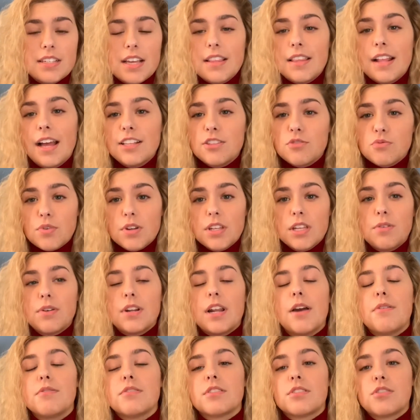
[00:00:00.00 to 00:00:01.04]
And that's really what I
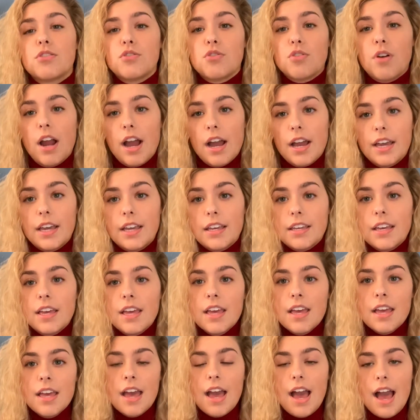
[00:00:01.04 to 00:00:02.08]
was crying
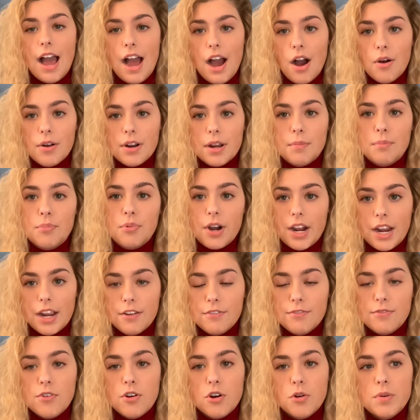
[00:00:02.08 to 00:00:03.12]
out and praying
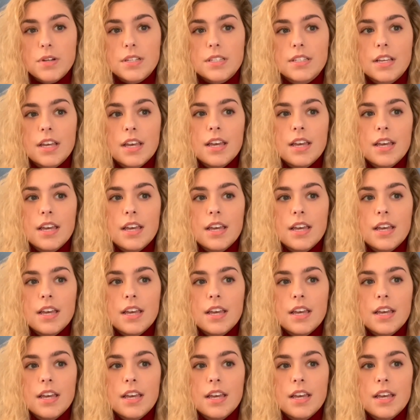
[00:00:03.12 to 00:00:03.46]
for, was